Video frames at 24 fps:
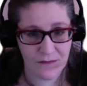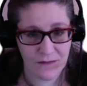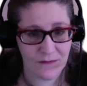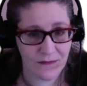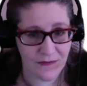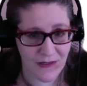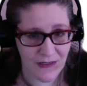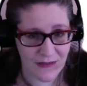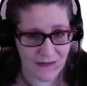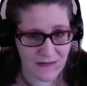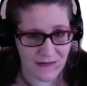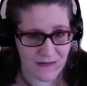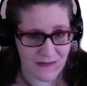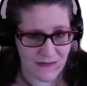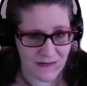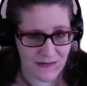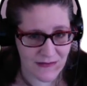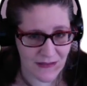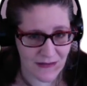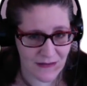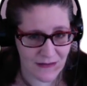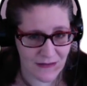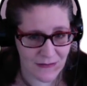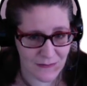Well, that's just
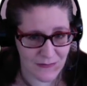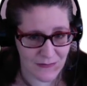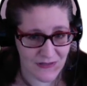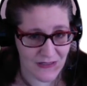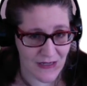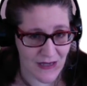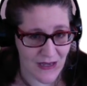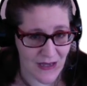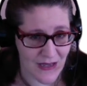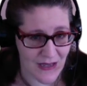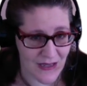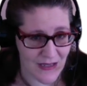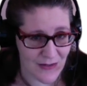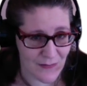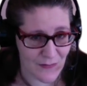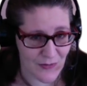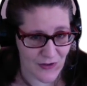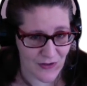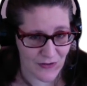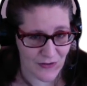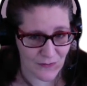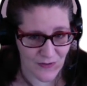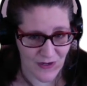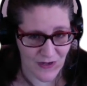telling me I am
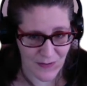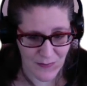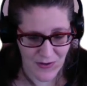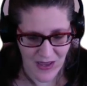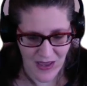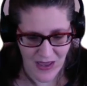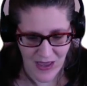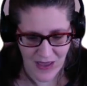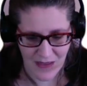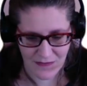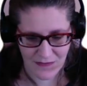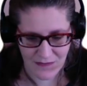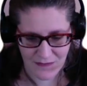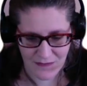on the right path.